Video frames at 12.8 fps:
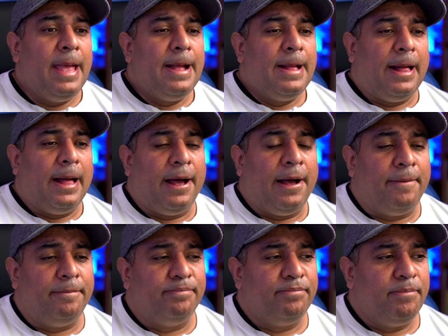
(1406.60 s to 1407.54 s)

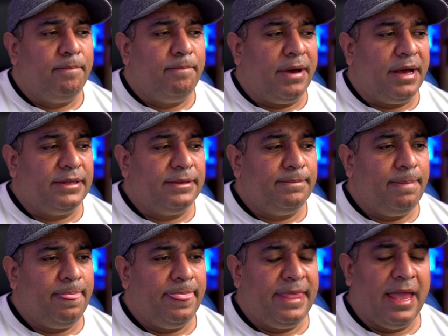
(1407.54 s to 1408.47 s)
Um, but
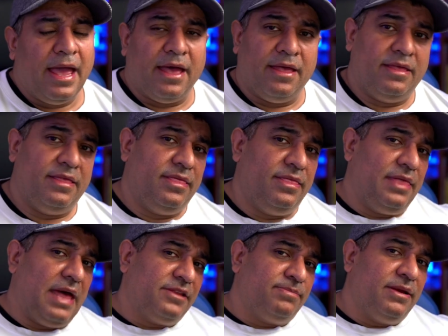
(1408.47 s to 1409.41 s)
yeah,
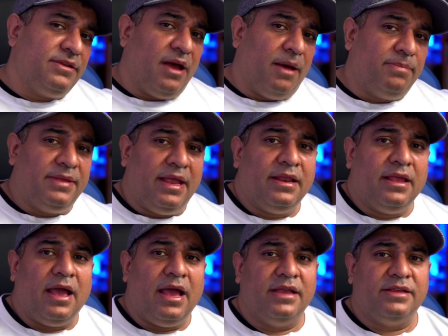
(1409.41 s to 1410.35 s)
that's my top 10,
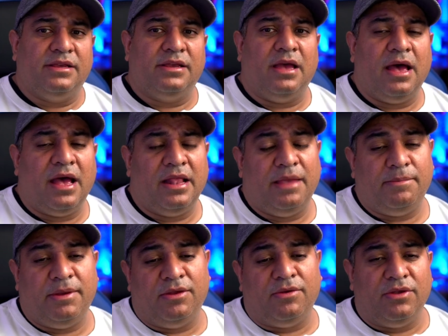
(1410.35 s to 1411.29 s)
guys. Uh, let
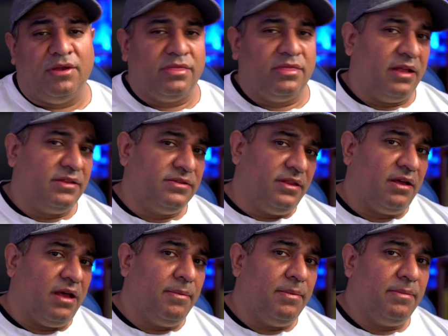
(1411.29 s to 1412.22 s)
me know your thoughts in the
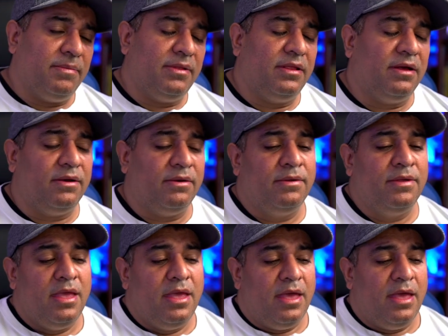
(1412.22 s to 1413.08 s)
comment below.